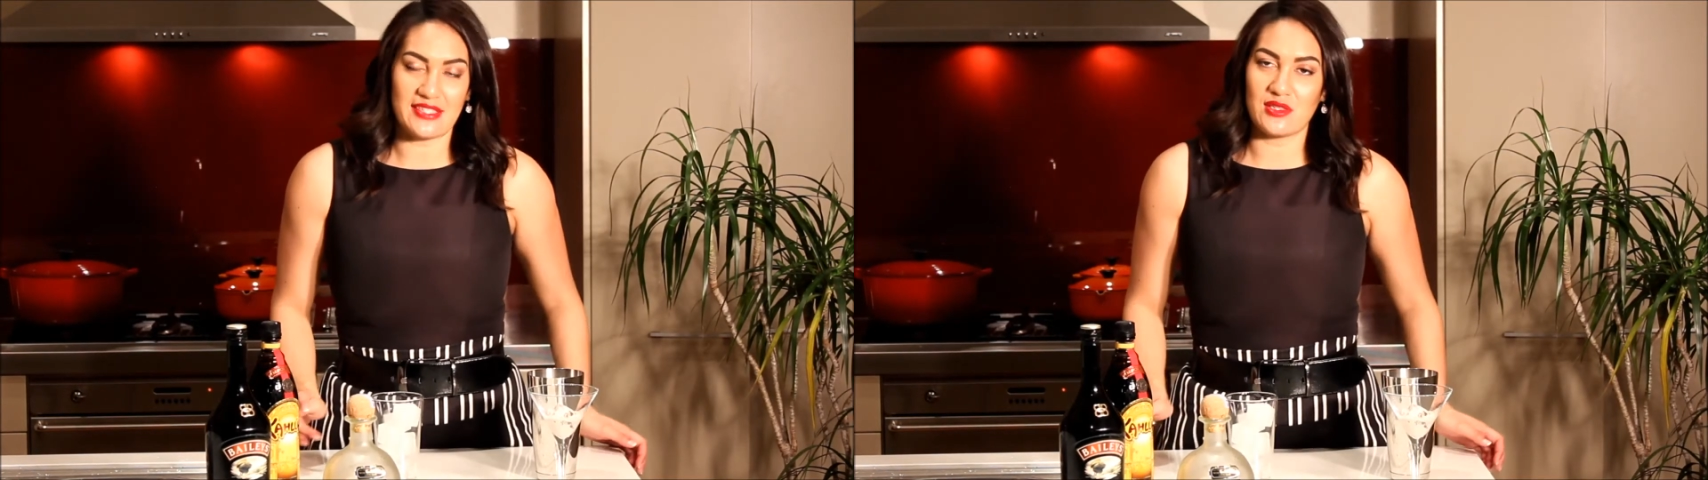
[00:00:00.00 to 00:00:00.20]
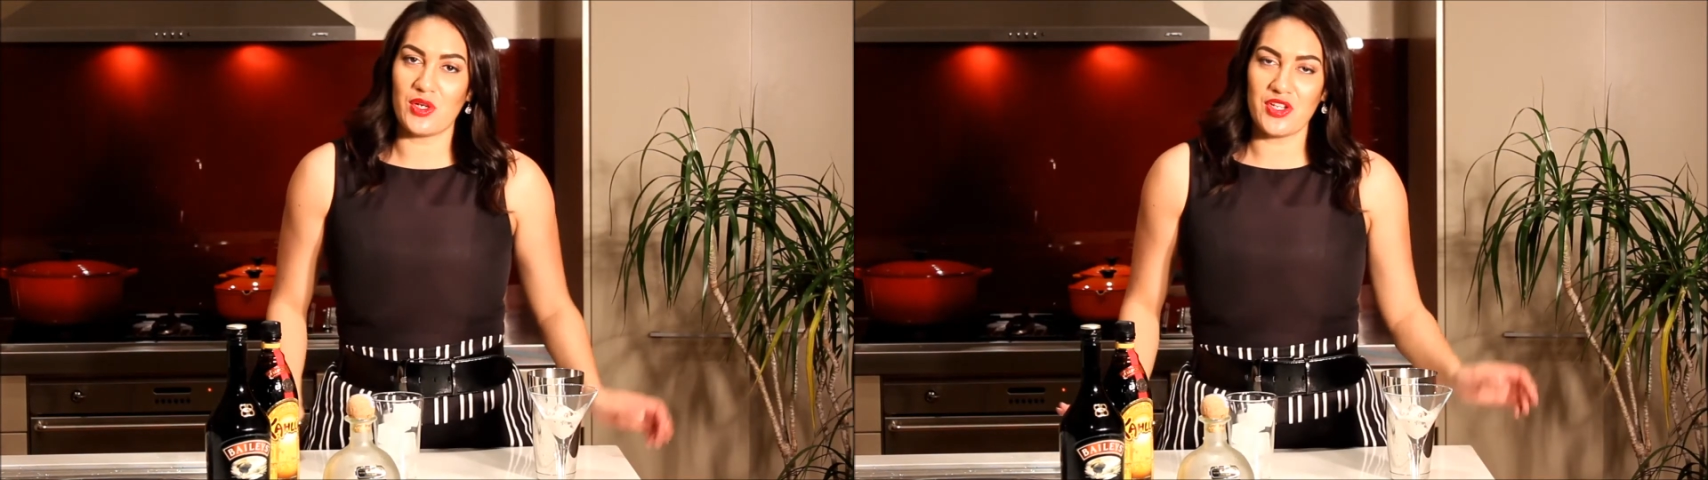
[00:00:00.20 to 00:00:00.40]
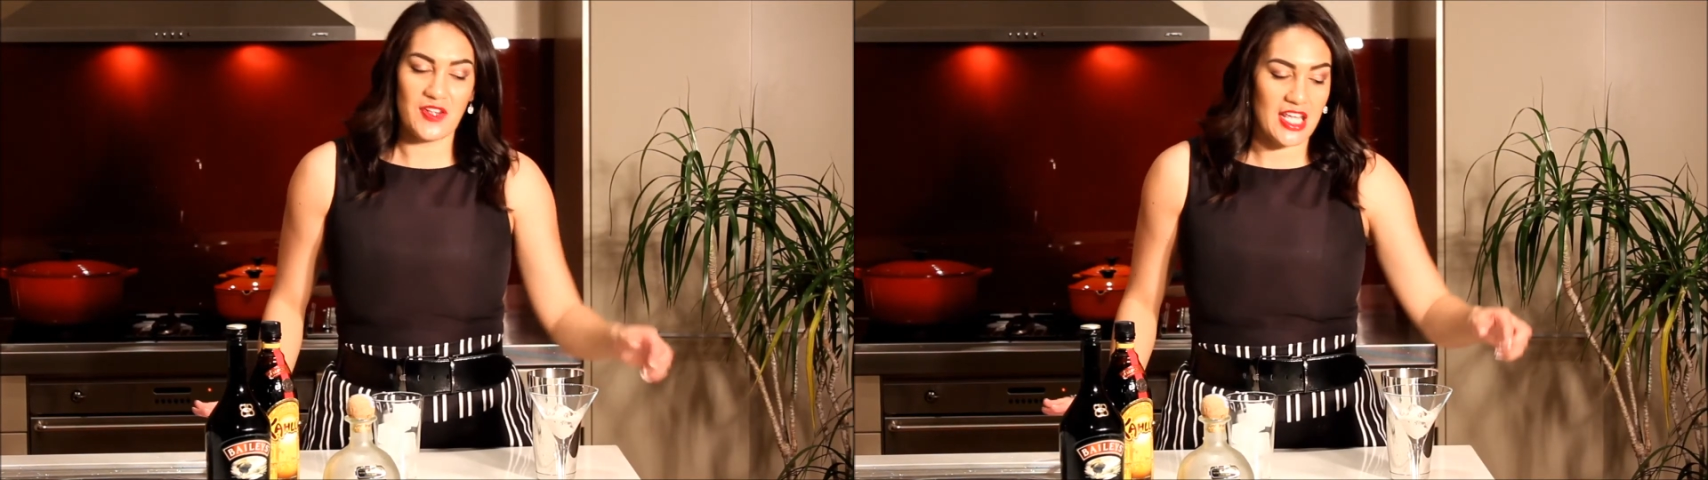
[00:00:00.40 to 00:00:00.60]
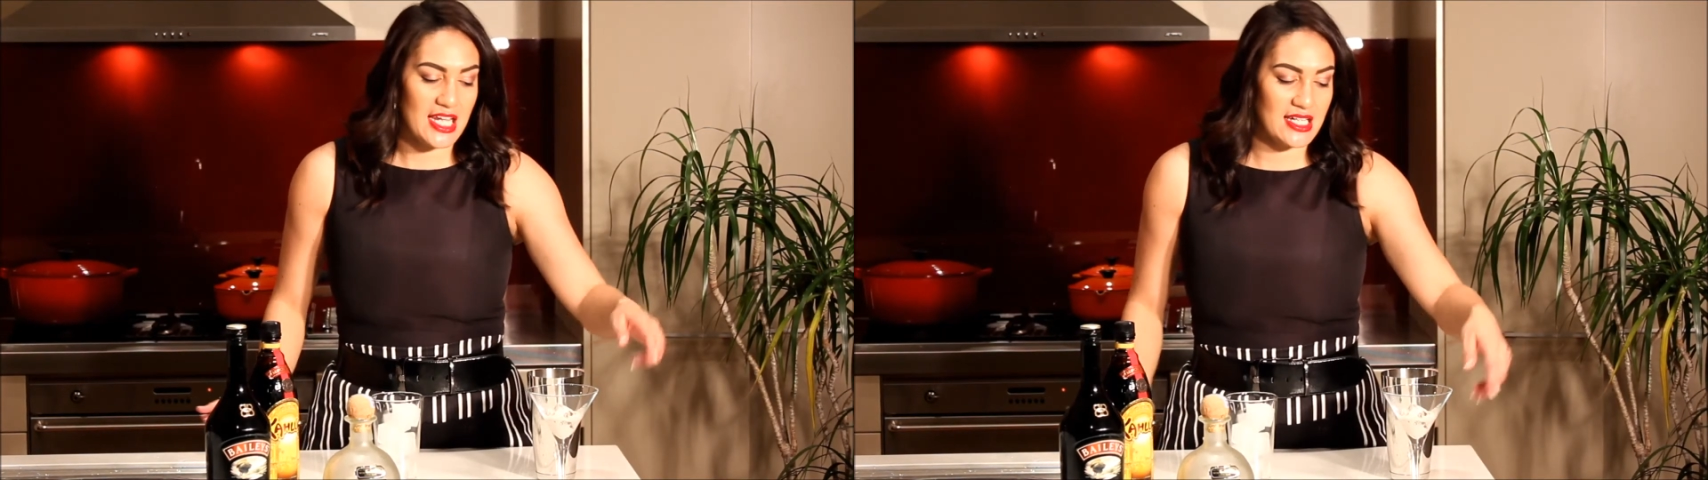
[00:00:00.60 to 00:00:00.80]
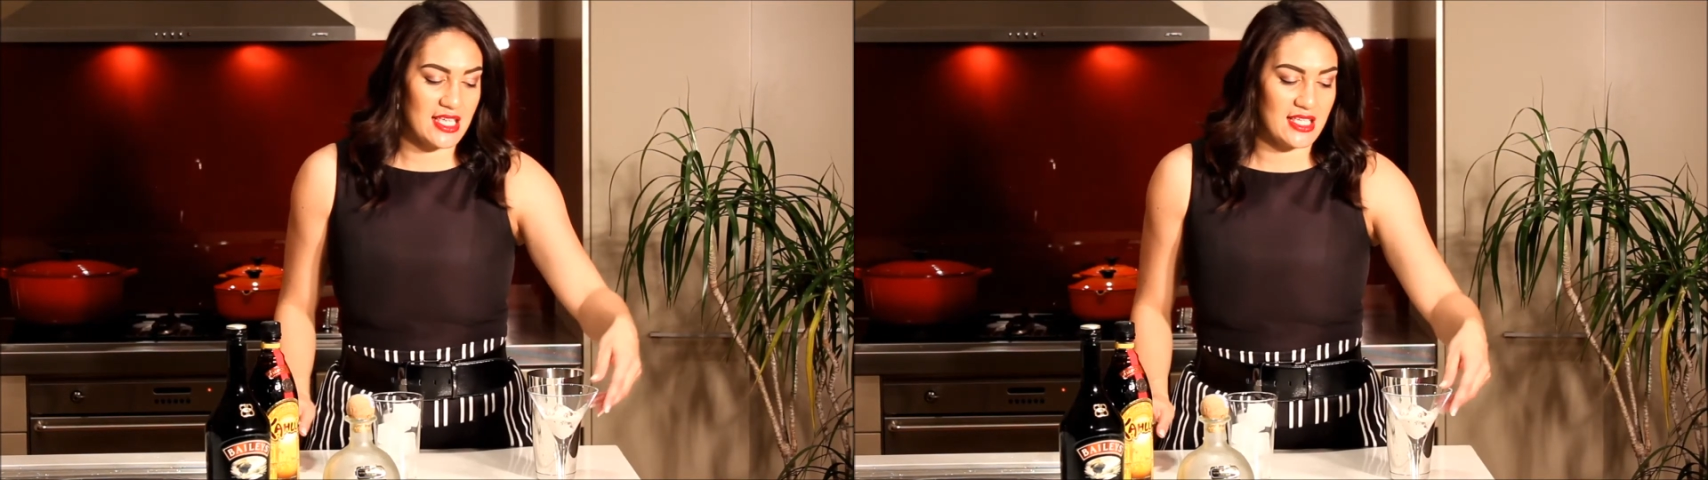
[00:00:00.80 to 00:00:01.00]
so what you
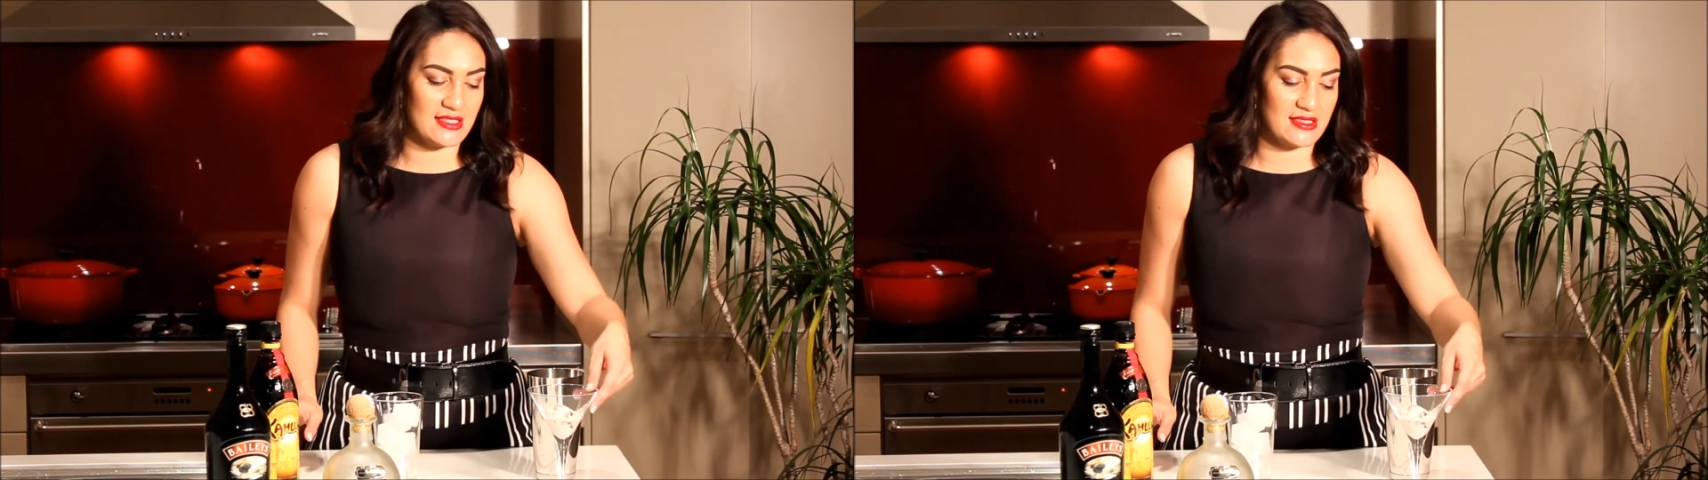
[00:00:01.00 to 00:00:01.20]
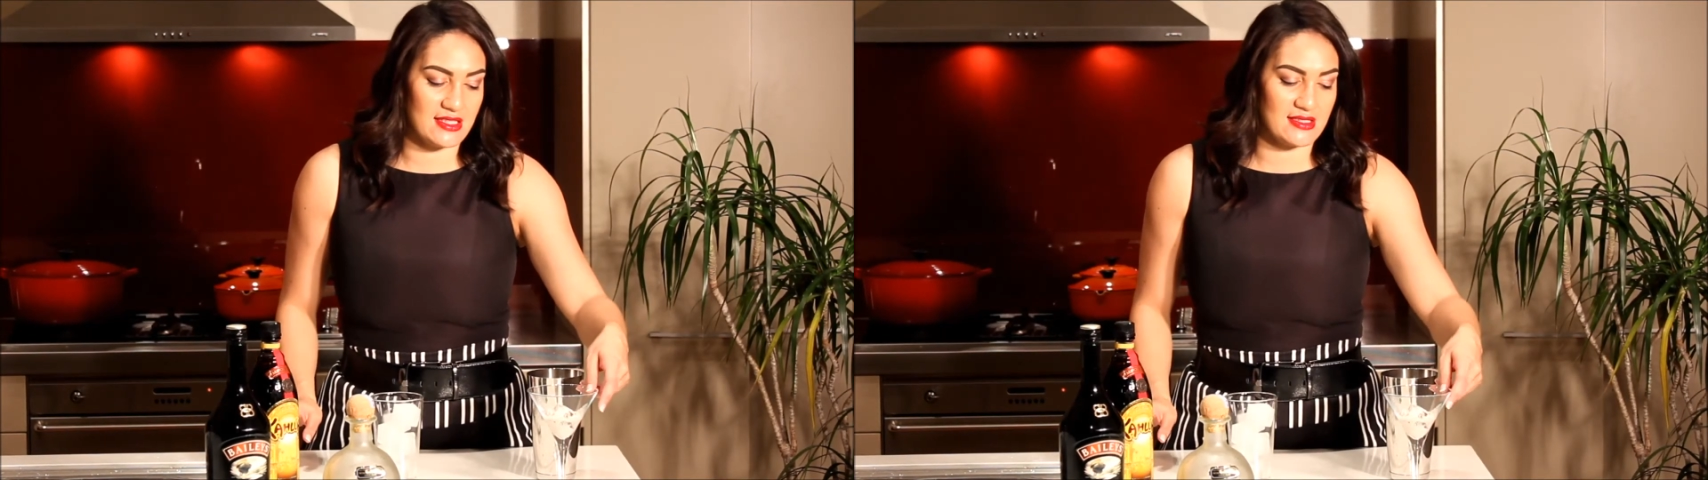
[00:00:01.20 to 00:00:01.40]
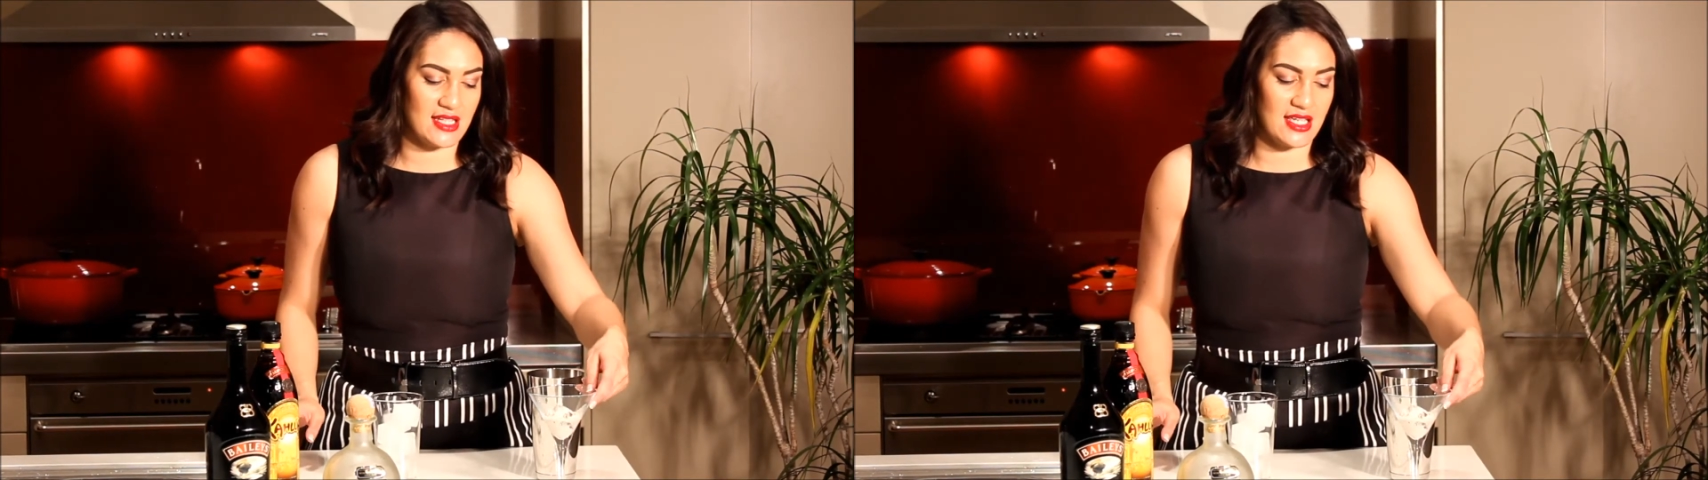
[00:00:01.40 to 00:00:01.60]
need is just